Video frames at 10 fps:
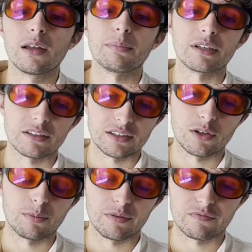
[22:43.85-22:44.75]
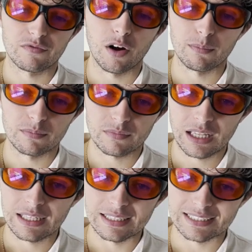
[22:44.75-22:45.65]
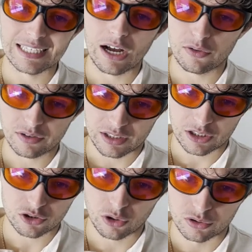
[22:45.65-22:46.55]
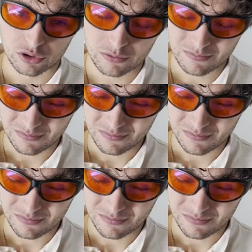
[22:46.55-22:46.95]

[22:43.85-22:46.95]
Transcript: because they'll be from the south / closer